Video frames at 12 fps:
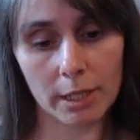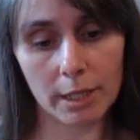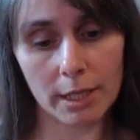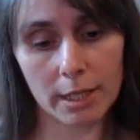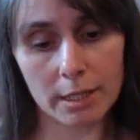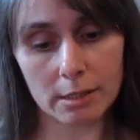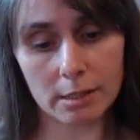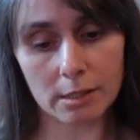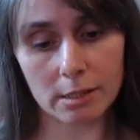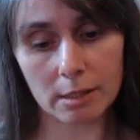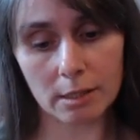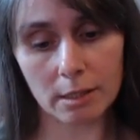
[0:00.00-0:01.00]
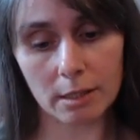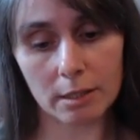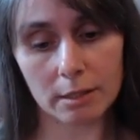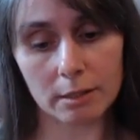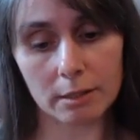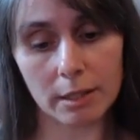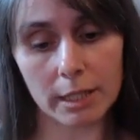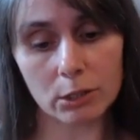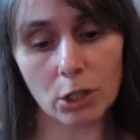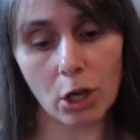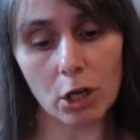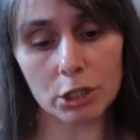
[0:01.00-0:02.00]
It is
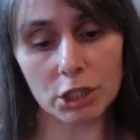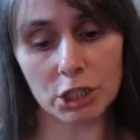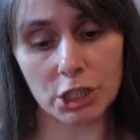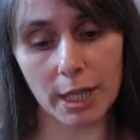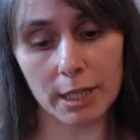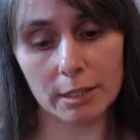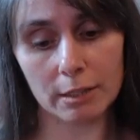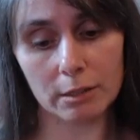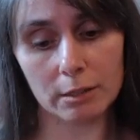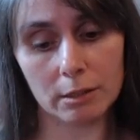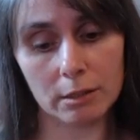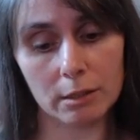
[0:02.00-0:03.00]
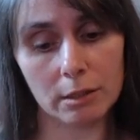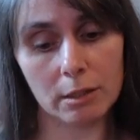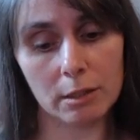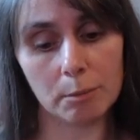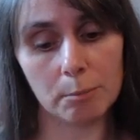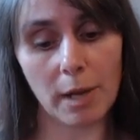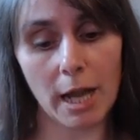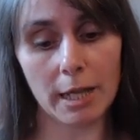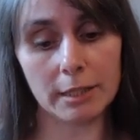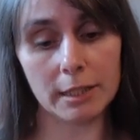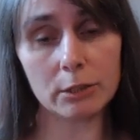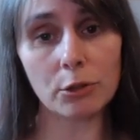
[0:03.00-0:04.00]
Knitology
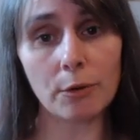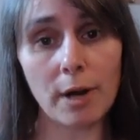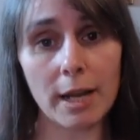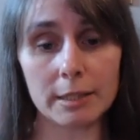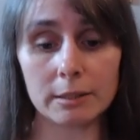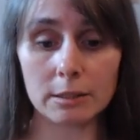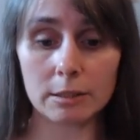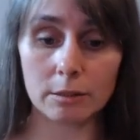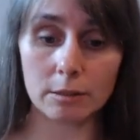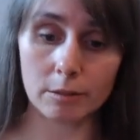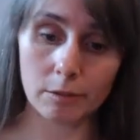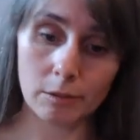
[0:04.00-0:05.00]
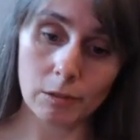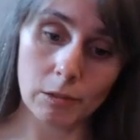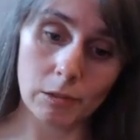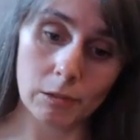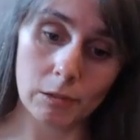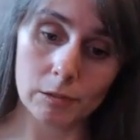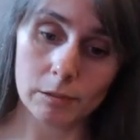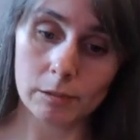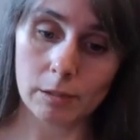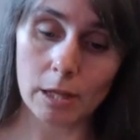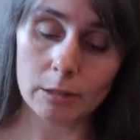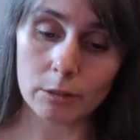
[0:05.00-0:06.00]
by Knitcrate.
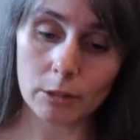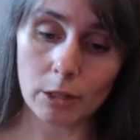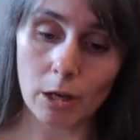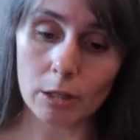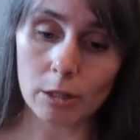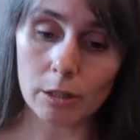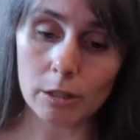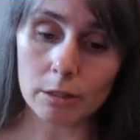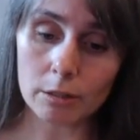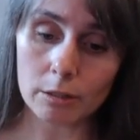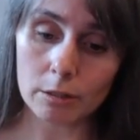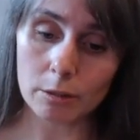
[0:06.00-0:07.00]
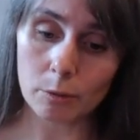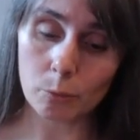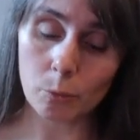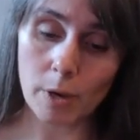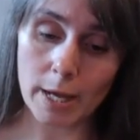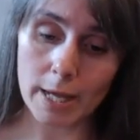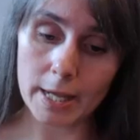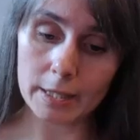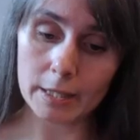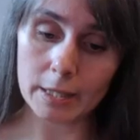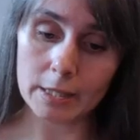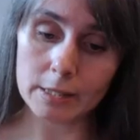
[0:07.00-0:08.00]
And the color
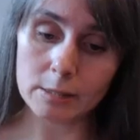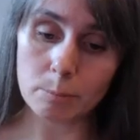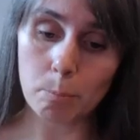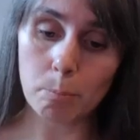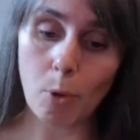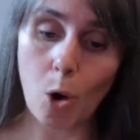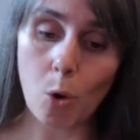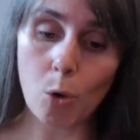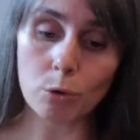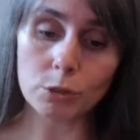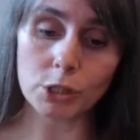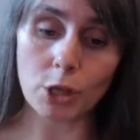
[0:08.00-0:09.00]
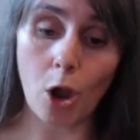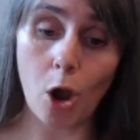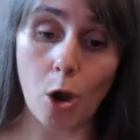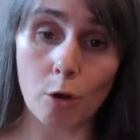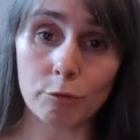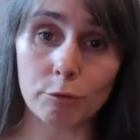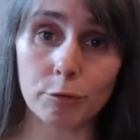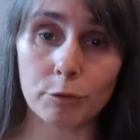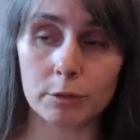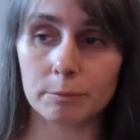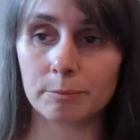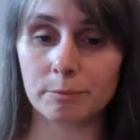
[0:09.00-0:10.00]
way is Pause Off.
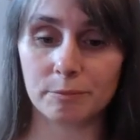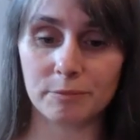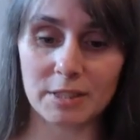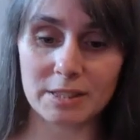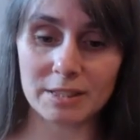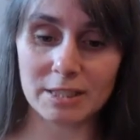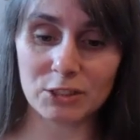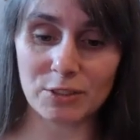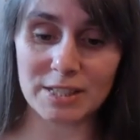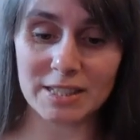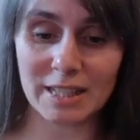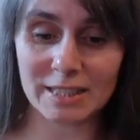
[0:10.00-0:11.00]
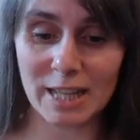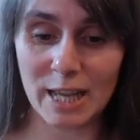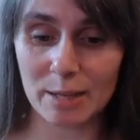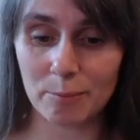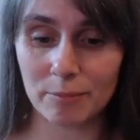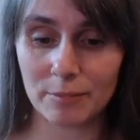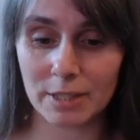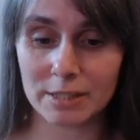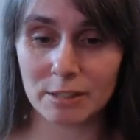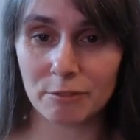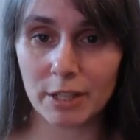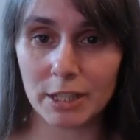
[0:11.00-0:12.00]
It's an interesting name.
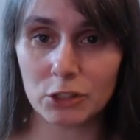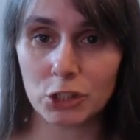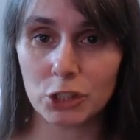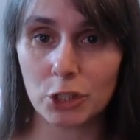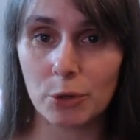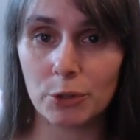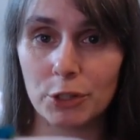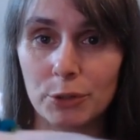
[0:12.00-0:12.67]
Let's see if I can show